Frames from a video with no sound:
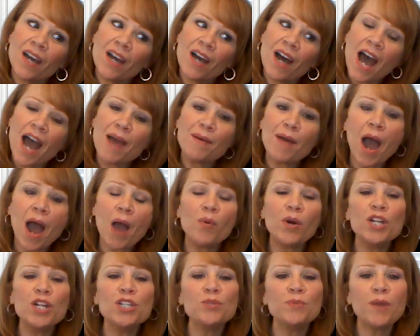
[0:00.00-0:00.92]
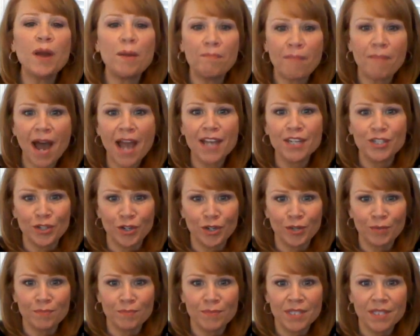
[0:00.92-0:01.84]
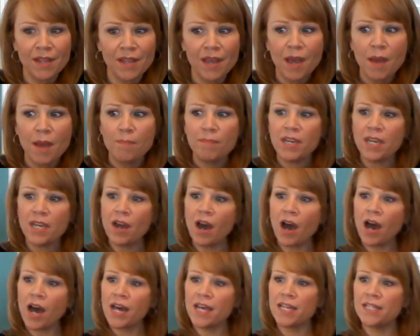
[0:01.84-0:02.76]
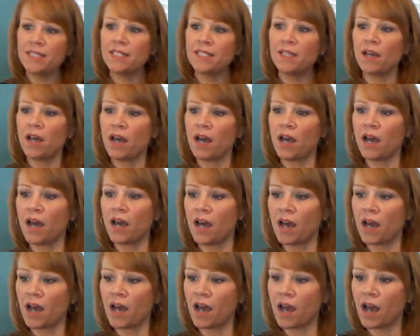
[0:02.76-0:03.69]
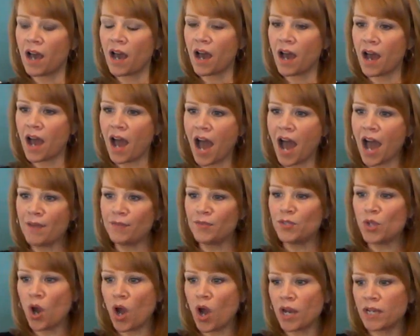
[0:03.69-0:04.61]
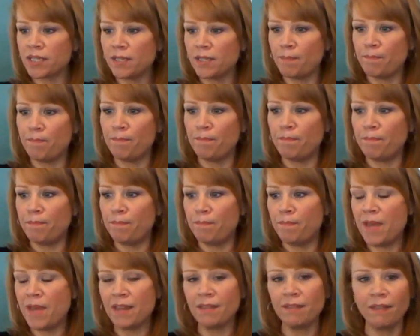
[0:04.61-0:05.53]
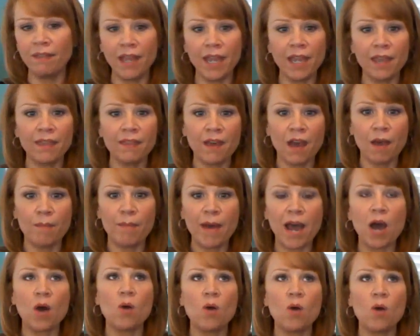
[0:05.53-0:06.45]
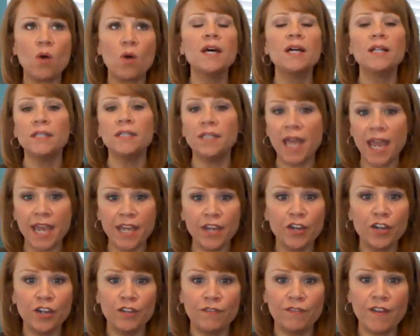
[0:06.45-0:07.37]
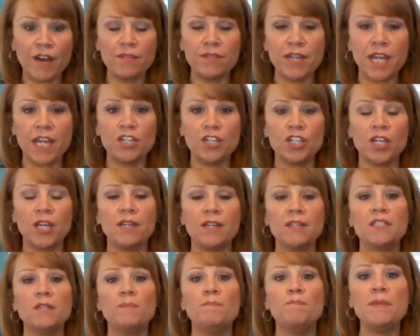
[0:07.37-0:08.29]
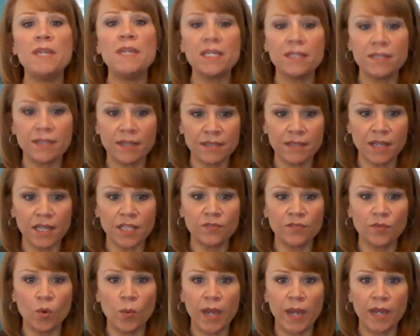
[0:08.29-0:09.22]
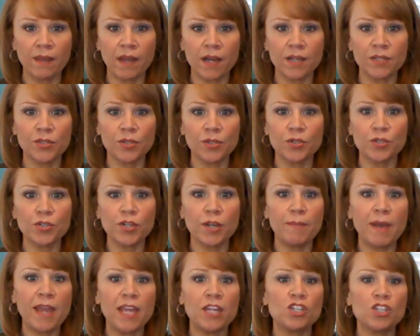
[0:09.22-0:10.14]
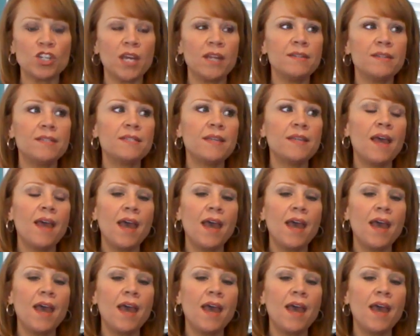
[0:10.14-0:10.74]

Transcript: want to do it on my terms, because I've talked in length about laying a good foundation to be a successful weight loss surgery patient.